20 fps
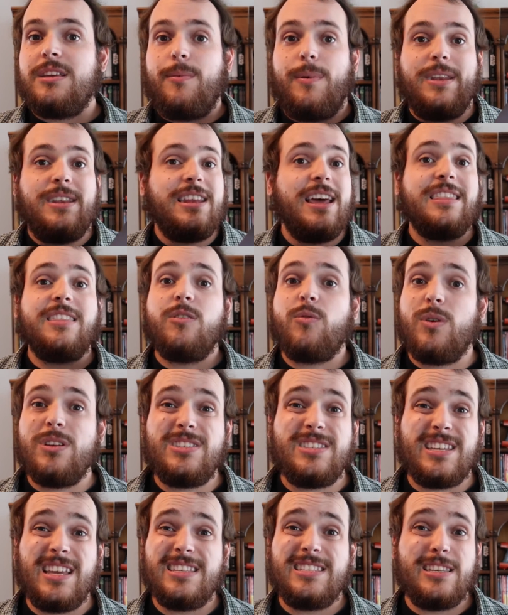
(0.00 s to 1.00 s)
I mean, death of Gwen
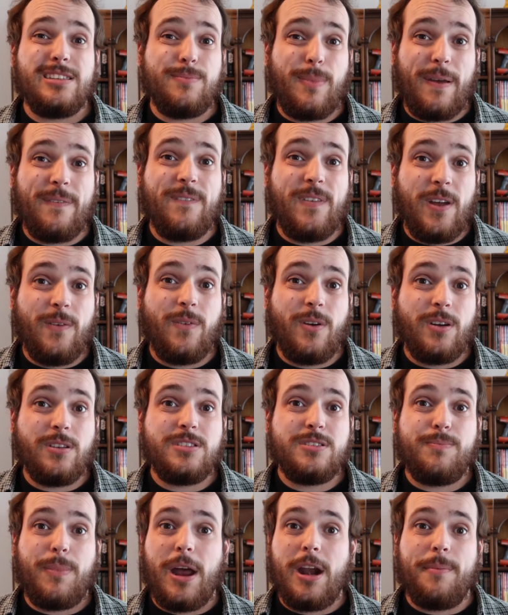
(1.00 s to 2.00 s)
Stacy is my favorite
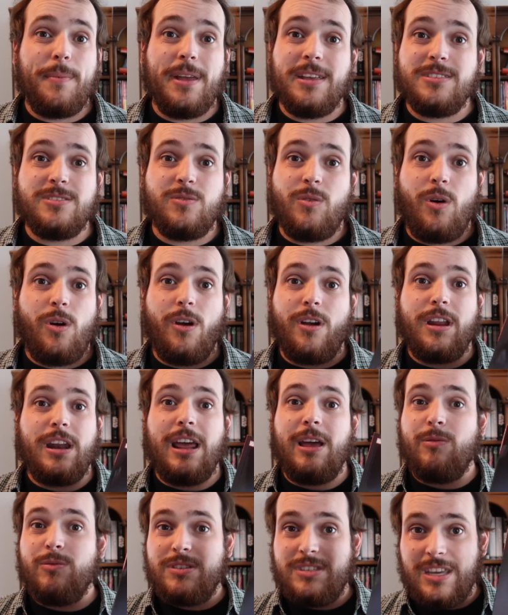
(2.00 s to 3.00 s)
Spider-Man story arc, and
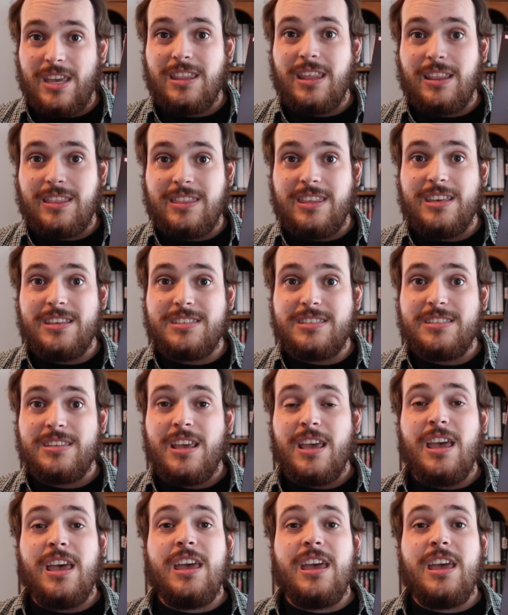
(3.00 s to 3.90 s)
I would say that this